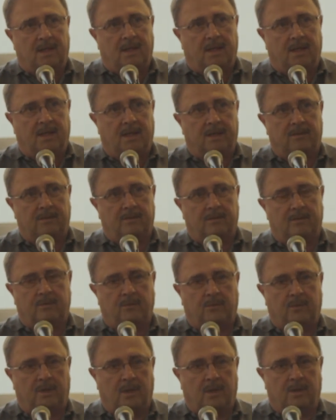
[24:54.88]

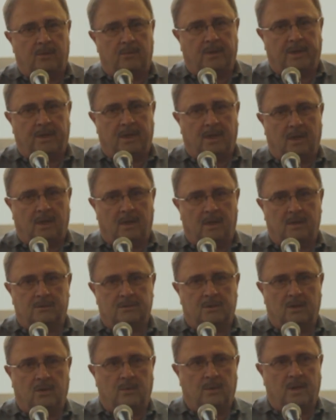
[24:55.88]
And we get along
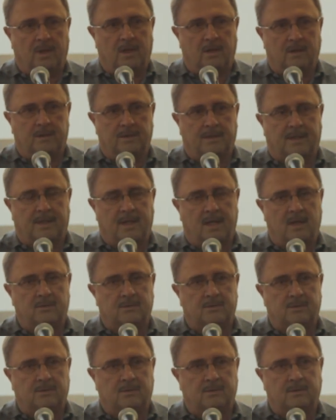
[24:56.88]
so well in the
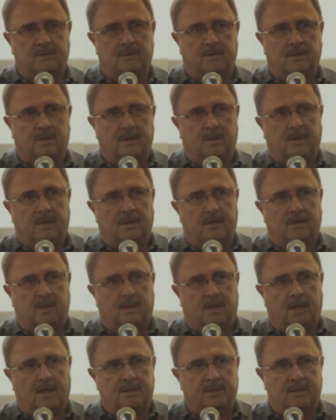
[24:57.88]
council
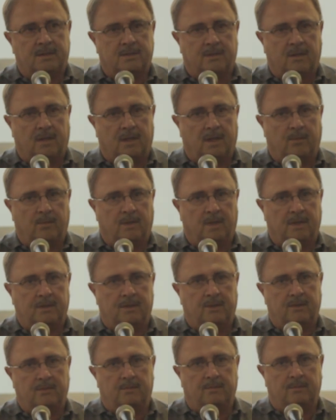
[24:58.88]
that I just thought I want to
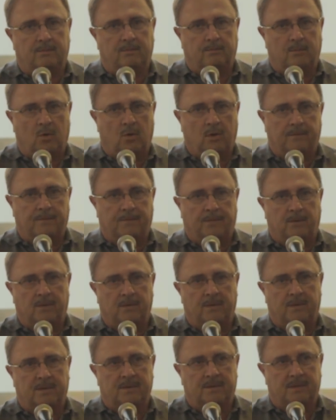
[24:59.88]
do more for
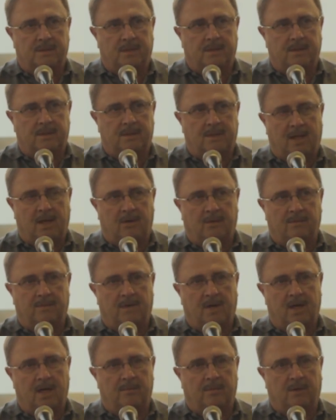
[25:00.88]
the town of
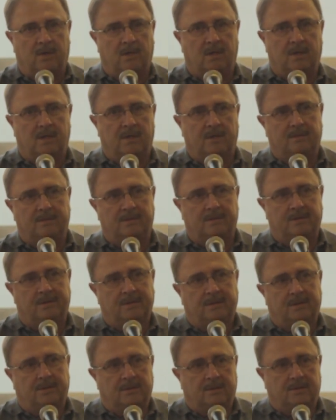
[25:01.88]
Vinemont.
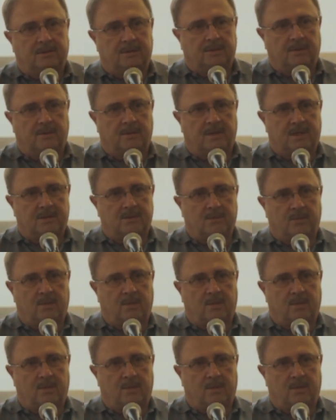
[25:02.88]
So that's